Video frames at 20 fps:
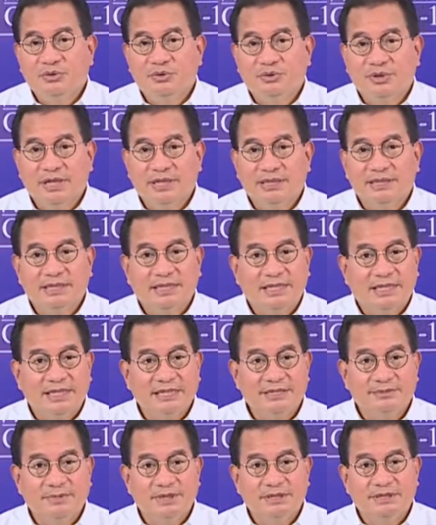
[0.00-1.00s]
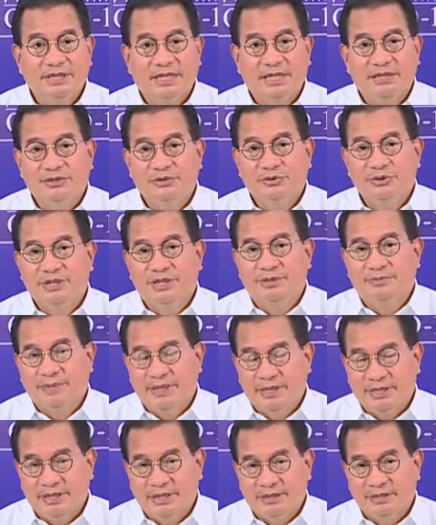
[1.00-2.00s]
during the Christmas and New Year
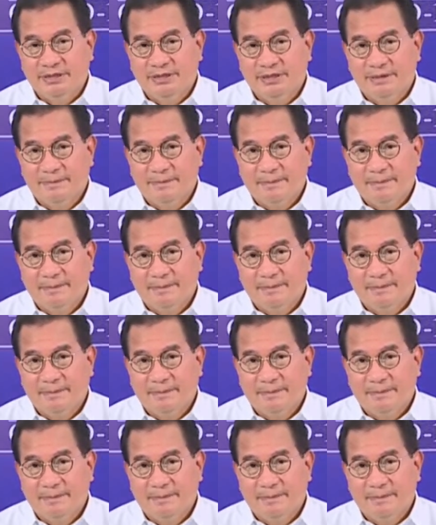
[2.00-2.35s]
period.